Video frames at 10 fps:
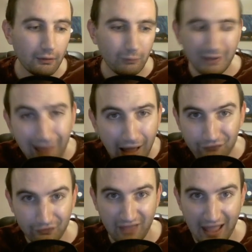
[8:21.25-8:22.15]
We
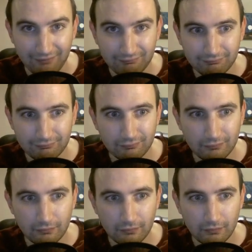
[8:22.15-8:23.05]
laugh at that
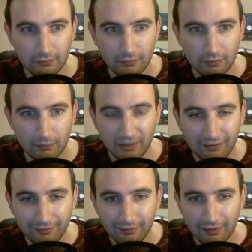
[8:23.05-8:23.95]

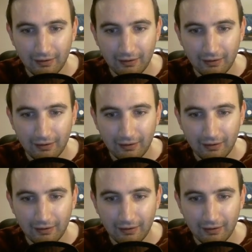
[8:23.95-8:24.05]
because